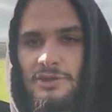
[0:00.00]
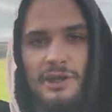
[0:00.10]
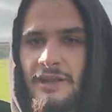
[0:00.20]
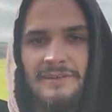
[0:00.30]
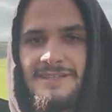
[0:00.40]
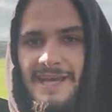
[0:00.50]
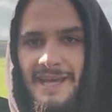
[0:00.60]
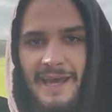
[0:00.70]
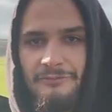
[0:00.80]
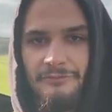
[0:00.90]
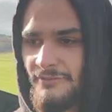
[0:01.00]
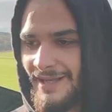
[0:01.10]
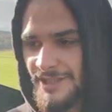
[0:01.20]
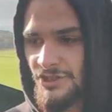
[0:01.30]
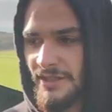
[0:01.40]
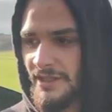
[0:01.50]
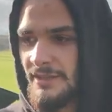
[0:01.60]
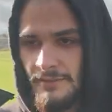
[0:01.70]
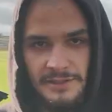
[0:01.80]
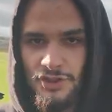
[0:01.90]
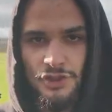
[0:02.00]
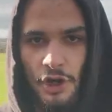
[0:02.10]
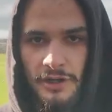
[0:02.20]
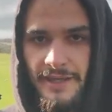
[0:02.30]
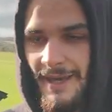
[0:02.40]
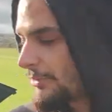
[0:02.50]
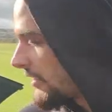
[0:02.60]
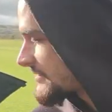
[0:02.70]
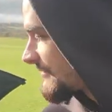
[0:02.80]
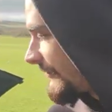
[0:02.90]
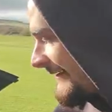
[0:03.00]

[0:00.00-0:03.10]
So not even a ZF, literally stock gearbox,